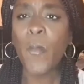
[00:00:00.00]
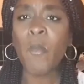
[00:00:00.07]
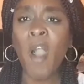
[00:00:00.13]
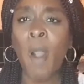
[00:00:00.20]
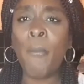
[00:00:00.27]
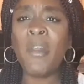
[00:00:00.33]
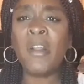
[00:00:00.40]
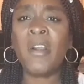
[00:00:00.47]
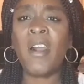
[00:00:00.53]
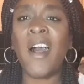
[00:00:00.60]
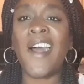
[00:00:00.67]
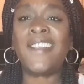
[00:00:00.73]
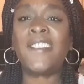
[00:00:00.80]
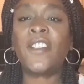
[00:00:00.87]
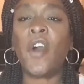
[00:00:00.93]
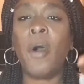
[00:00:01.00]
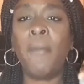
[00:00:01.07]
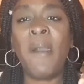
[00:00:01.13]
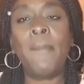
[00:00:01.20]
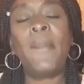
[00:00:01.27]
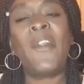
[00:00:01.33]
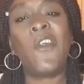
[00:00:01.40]
I mean, guys,
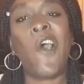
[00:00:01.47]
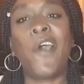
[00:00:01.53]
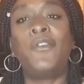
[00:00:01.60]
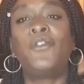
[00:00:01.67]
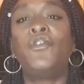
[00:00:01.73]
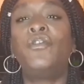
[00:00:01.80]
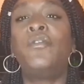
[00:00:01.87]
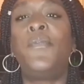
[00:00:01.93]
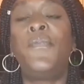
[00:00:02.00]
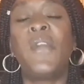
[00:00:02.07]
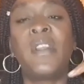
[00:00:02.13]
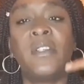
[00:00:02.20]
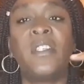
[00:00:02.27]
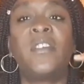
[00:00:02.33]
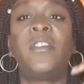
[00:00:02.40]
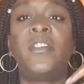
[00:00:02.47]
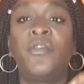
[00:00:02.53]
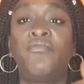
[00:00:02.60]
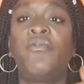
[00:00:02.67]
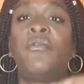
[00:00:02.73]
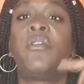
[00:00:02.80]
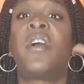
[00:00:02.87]
comment below. Do you think this
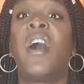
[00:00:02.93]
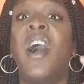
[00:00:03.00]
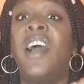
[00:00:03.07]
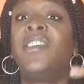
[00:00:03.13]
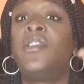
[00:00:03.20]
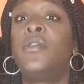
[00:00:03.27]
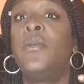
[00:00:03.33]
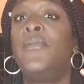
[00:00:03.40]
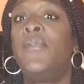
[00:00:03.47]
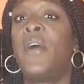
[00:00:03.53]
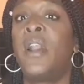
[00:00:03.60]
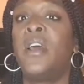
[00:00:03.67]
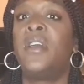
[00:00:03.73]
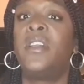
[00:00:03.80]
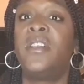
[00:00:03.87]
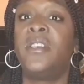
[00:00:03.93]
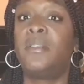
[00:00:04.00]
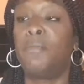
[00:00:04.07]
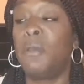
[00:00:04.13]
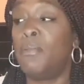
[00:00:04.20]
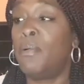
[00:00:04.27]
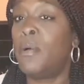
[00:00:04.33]
is real? Guys who follow these
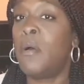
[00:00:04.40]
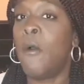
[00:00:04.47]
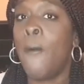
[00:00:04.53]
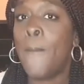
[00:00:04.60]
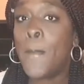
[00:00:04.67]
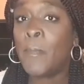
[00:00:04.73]
people?